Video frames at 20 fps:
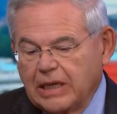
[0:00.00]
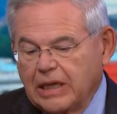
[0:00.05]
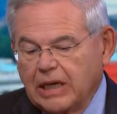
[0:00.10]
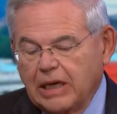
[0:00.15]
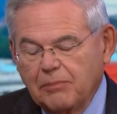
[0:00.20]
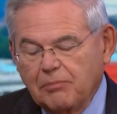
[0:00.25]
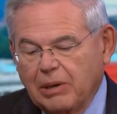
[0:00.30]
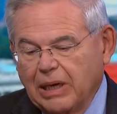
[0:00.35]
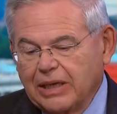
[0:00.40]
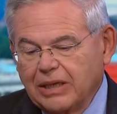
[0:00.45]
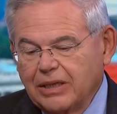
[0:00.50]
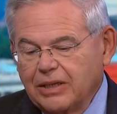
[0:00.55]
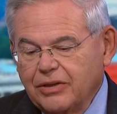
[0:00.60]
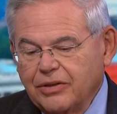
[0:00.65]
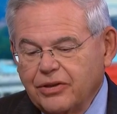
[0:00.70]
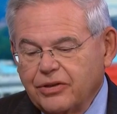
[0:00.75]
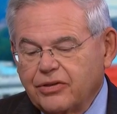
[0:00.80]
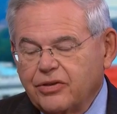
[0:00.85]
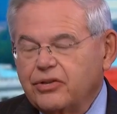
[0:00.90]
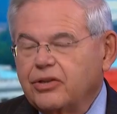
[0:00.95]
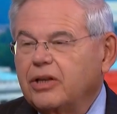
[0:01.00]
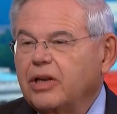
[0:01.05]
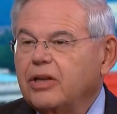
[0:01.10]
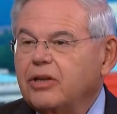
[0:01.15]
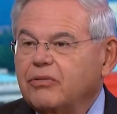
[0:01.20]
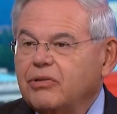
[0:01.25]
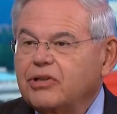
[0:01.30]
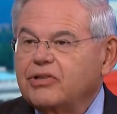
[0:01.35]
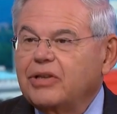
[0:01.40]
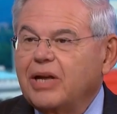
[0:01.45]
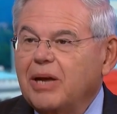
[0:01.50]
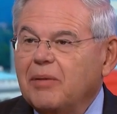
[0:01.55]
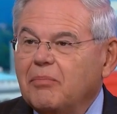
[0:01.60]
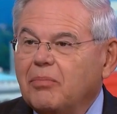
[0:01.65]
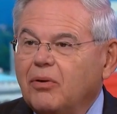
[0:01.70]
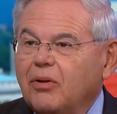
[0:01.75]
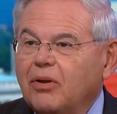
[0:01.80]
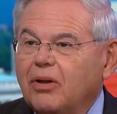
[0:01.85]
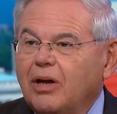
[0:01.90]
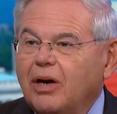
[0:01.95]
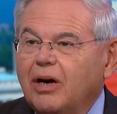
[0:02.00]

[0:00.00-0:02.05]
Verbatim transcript: but this is another example